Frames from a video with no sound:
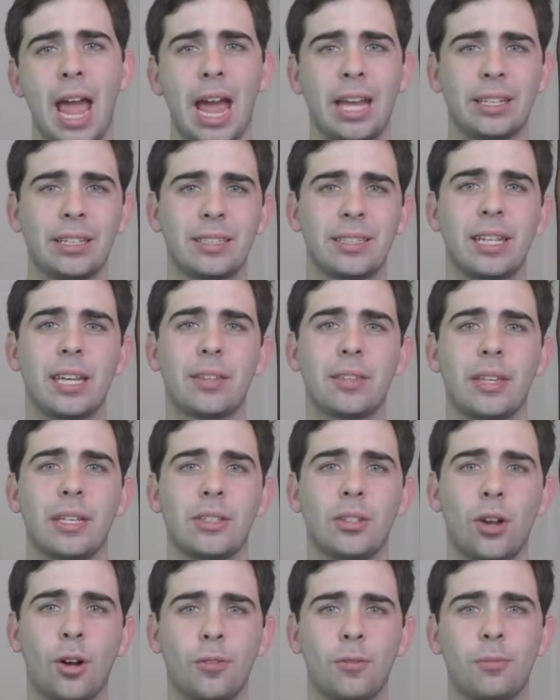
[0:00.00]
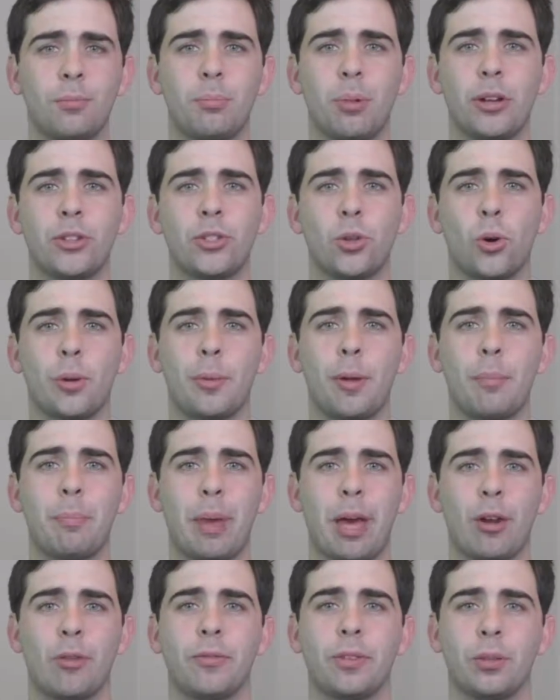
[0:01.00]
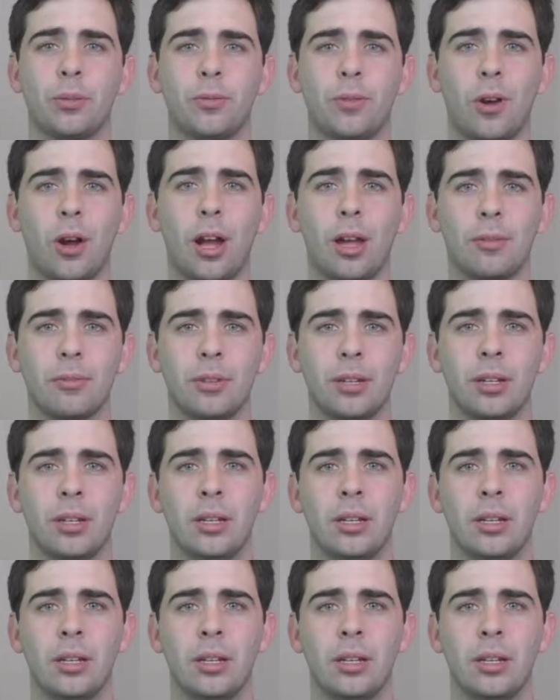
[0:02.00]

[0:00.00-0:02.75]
And let's kick things off by talking about Battlefield five.